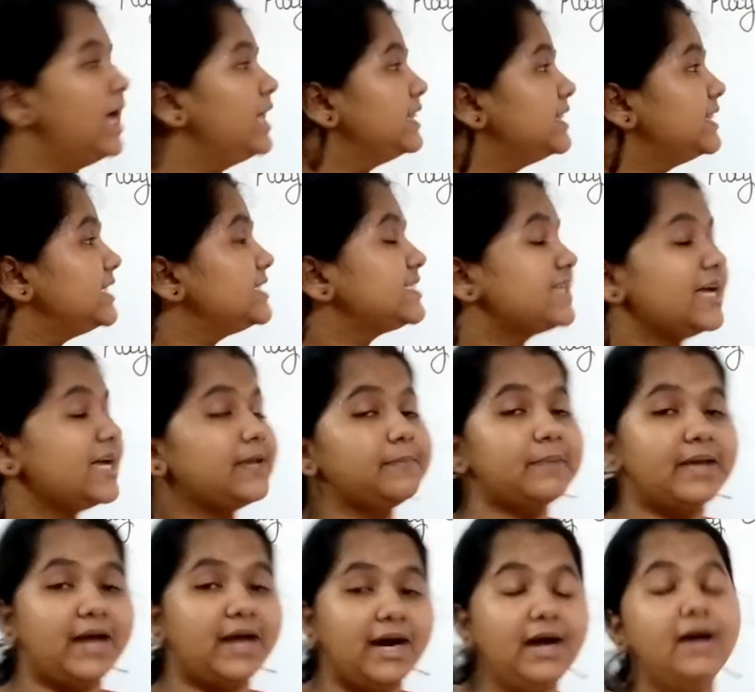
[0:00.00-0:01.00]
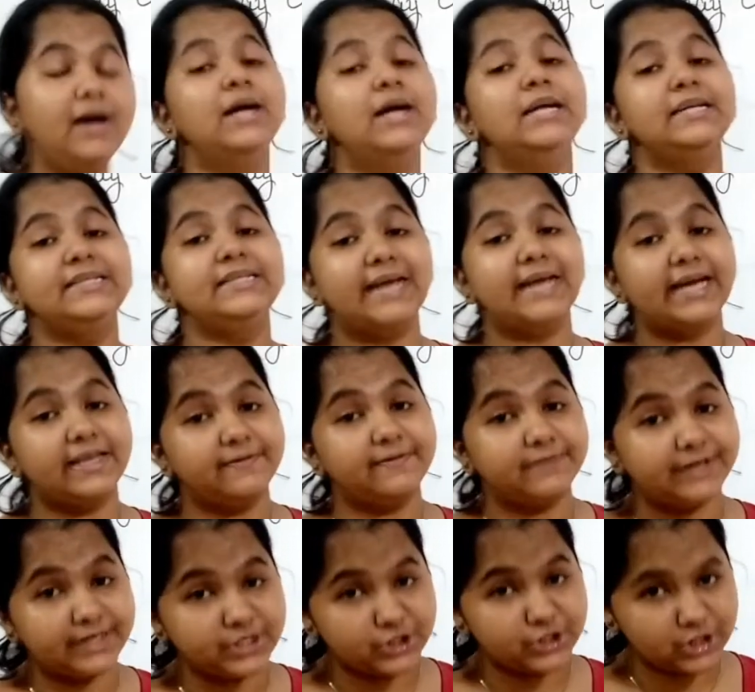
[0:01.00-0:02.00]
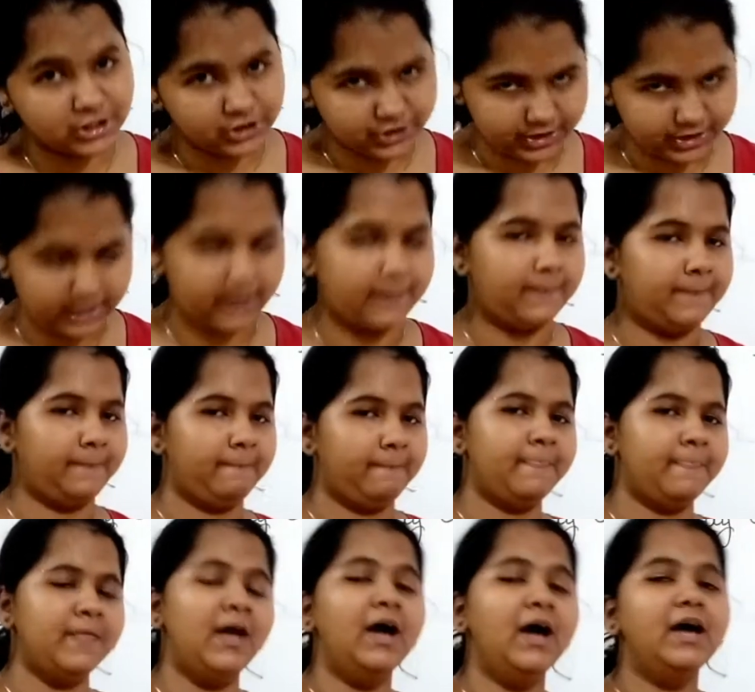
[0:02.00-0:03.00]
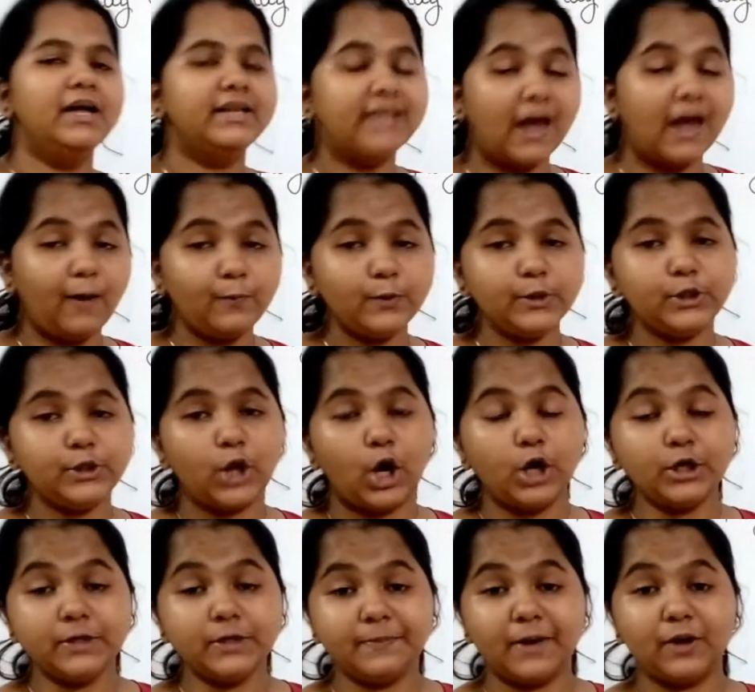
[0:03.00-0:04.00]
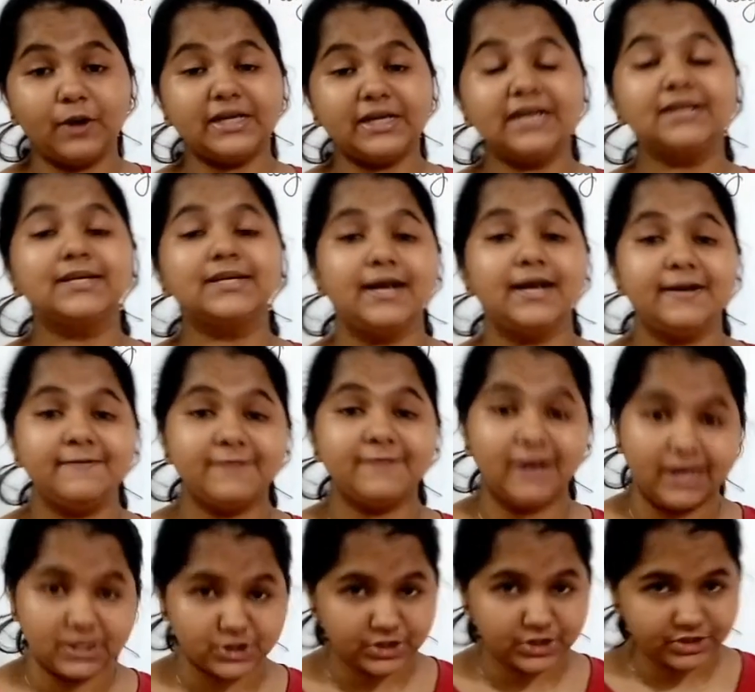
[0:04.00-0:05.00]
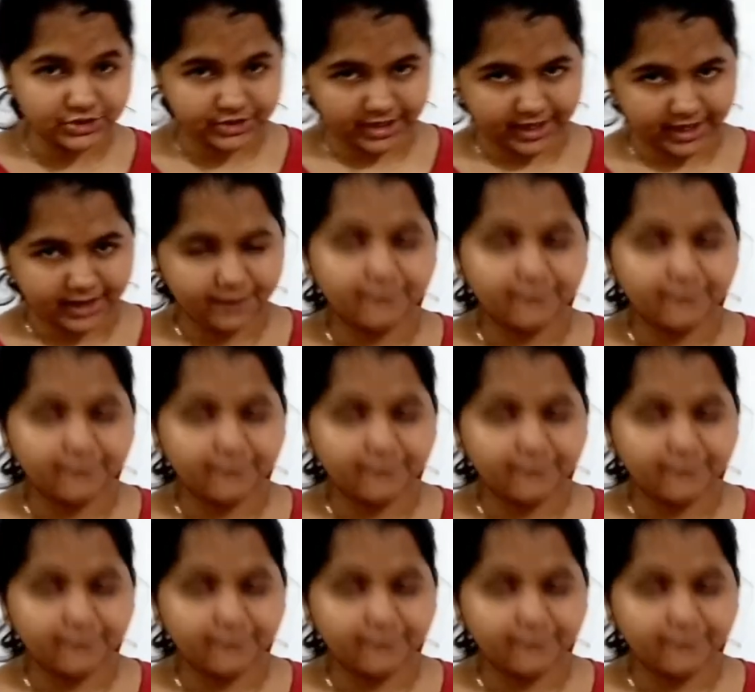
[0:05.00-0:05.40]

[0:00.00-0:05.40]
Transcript: This can be a divergent ray. Now to talk about a convergent ray,